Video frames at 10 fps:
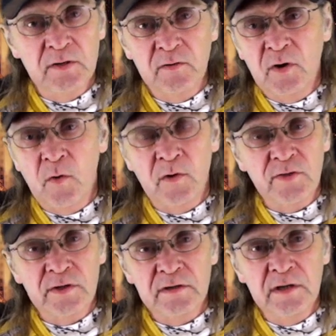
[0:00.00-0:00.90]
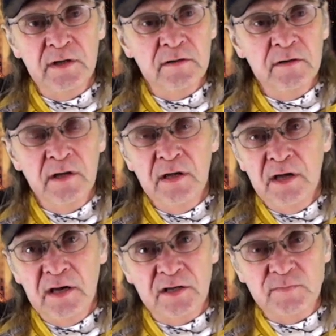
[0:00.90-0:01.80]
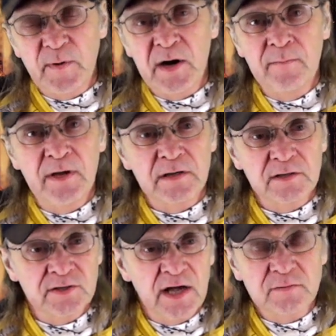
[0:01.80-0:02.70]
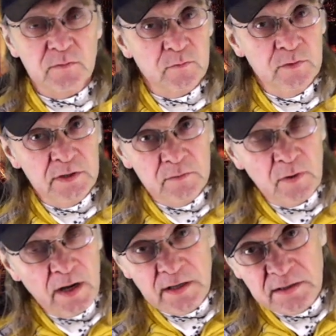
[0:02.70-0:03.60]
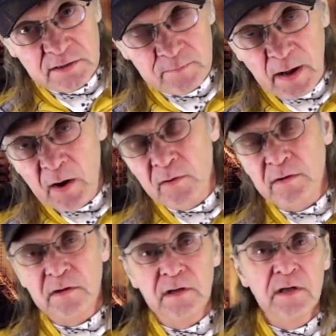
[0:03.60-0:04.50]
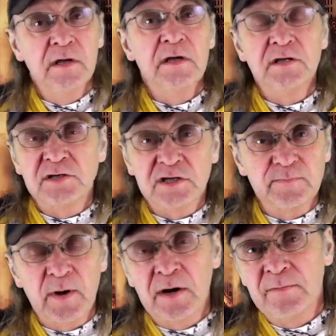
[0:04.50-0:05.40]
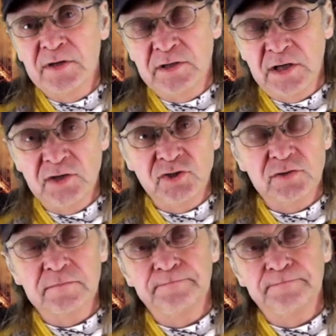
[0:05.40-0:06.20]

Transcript: go with it and experiment, because that's what really writing is about, is experimentation.